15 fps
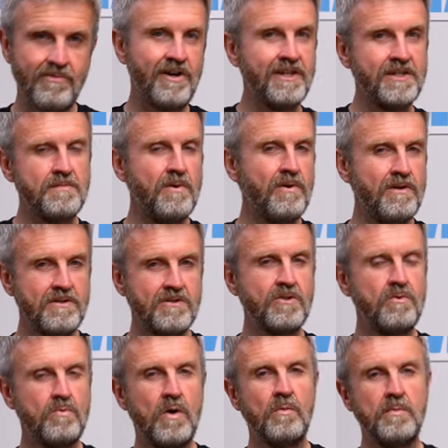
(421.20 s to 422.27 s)
my experience
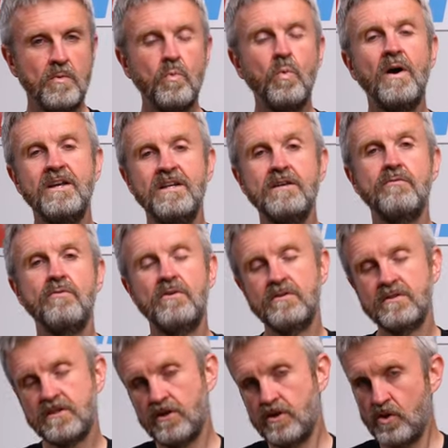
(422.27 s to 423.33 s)
could well be way
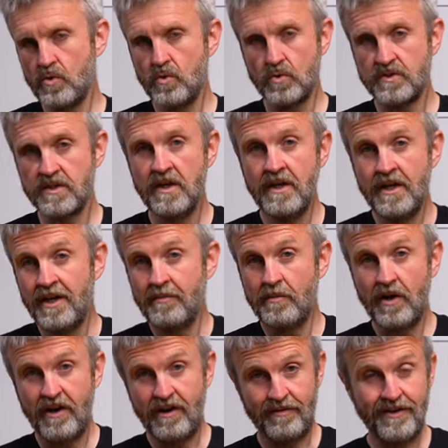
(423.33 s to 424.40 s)
different to yours.
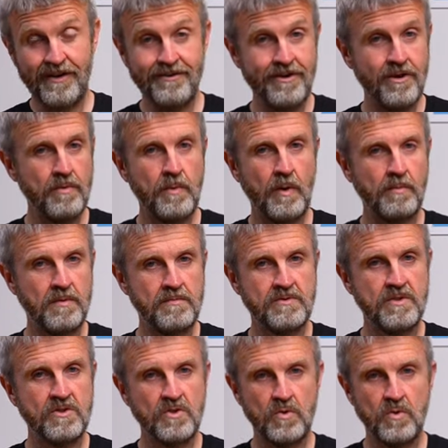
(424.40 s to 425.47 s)
But I found no
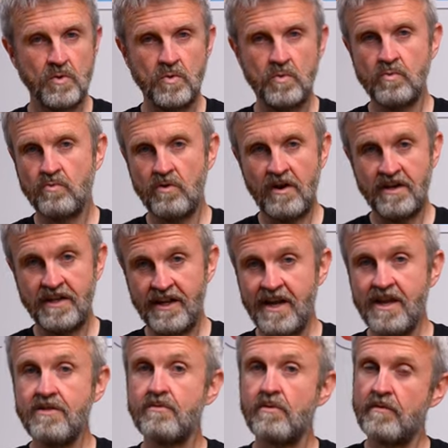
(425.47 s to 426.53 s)
problems at all riding
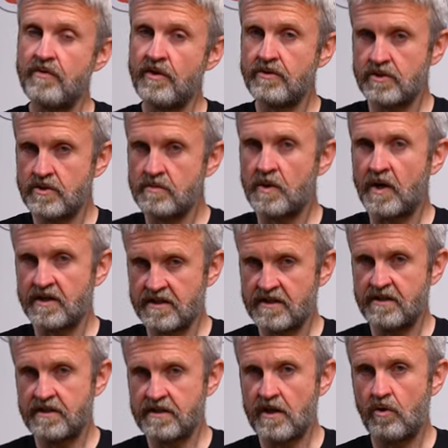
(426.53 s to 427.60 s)
either of those two bikes
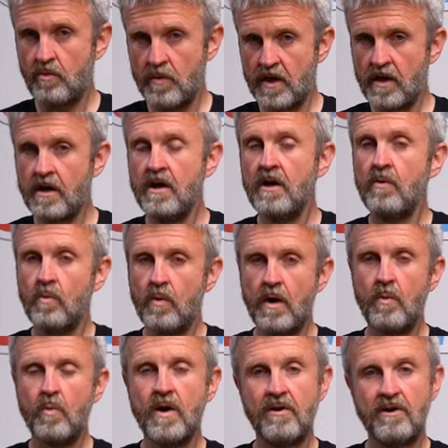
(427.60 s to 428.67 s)
in this helmet
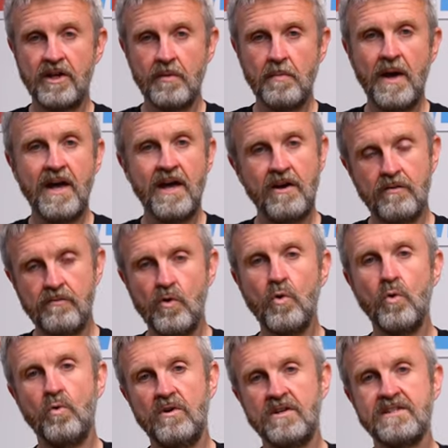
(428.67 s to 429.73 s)
while wearing a pair of
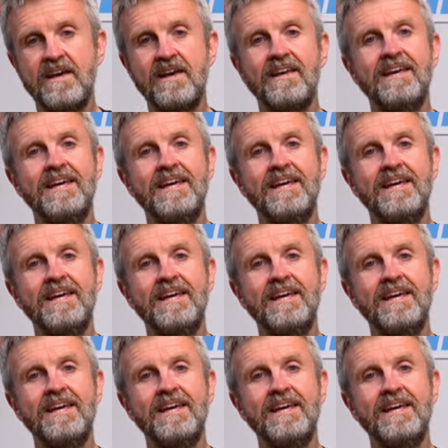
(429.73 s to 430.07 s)
Auritech